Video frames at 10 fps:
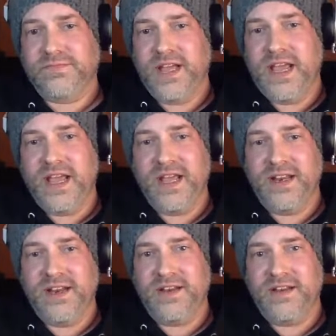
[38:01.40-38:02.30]

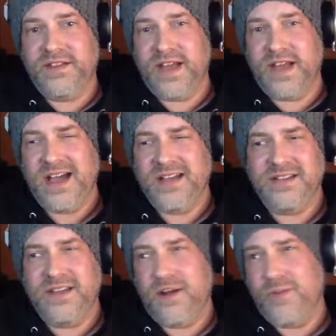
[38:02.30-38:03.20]
And I
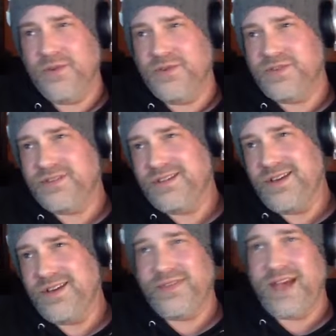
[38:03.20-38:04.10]
did almost
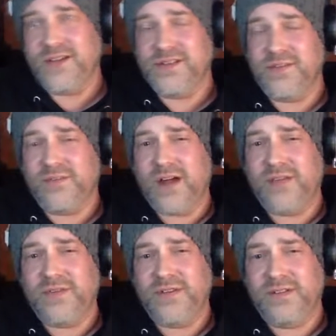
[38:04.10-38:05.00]
1,000 in
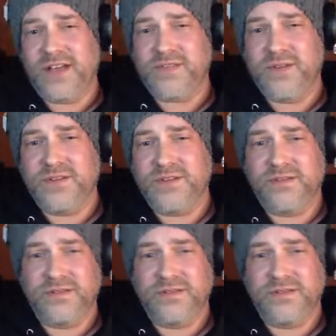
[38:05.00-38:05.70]
profit last month.